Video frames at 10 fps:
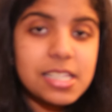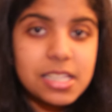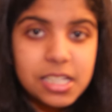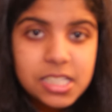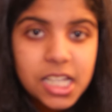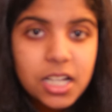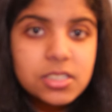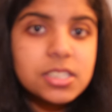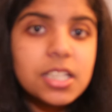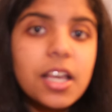and
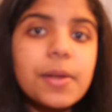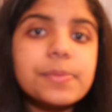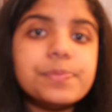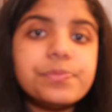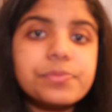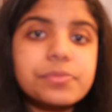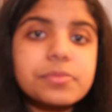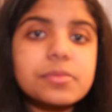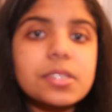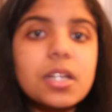details,
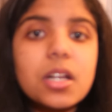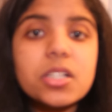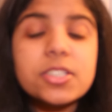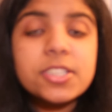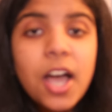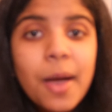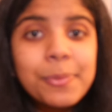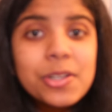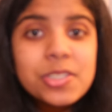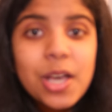
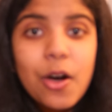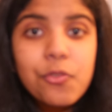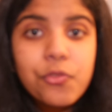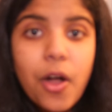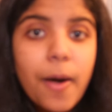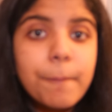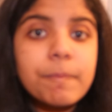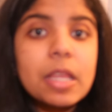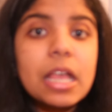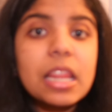stop yourself from